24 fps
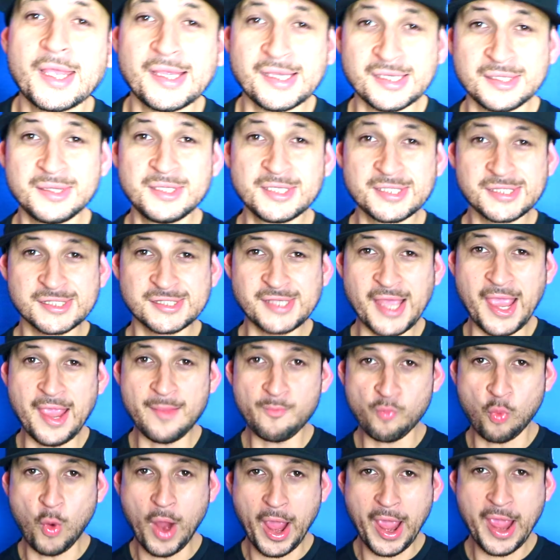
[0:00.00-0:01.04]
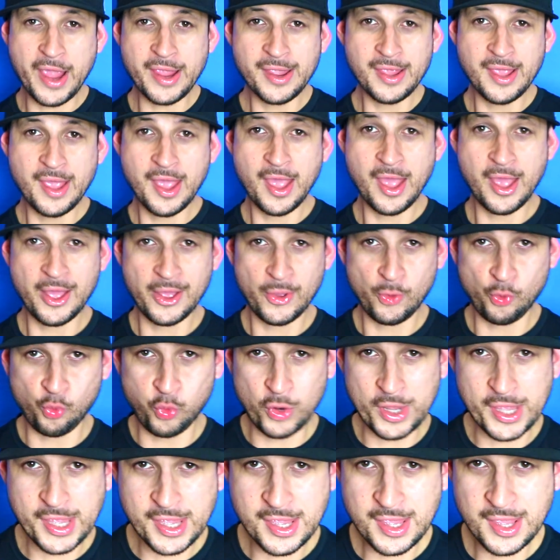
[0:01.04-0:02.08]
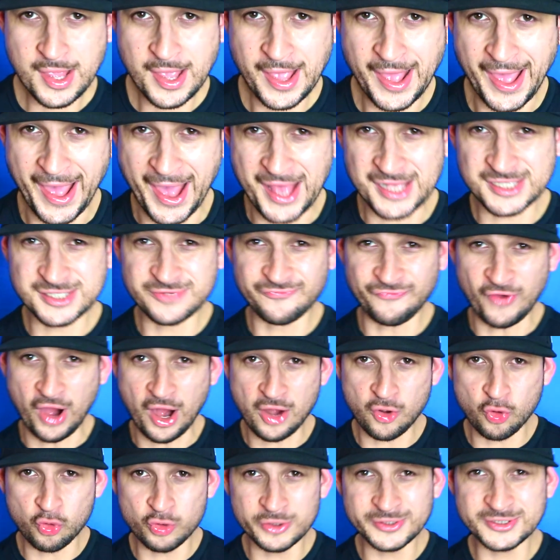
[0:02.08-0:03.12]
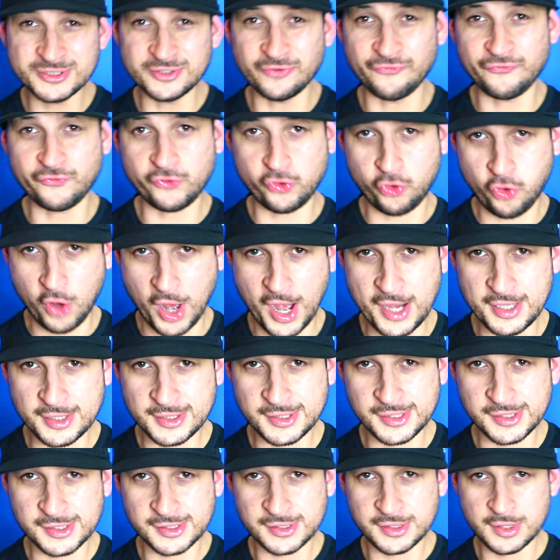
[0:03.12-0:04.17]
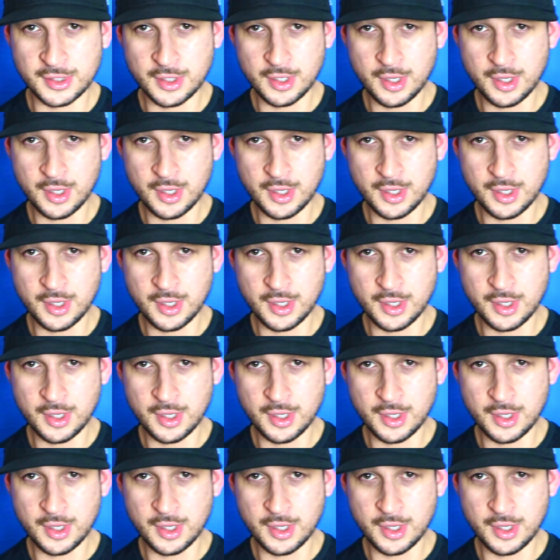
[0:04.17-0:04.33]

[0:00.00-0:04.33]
In the same way, we as followers of Christ